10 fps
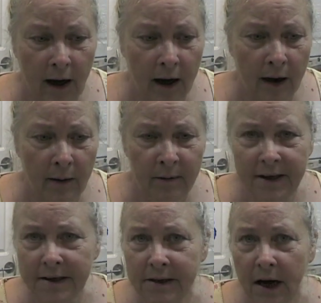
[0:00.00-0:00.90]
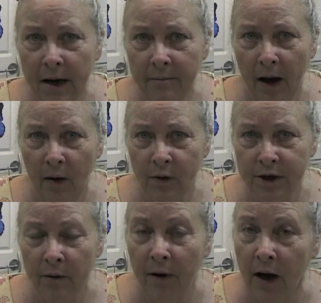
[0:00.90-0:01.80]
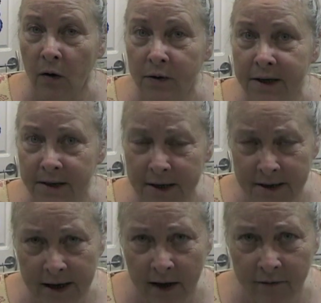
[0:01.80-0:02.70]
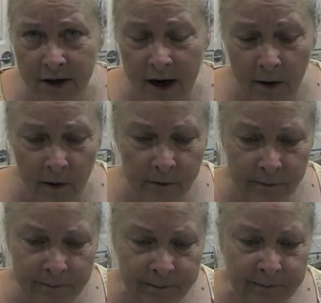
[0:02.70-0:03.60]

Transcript: Uh, but this time I was on my own since he's out of town.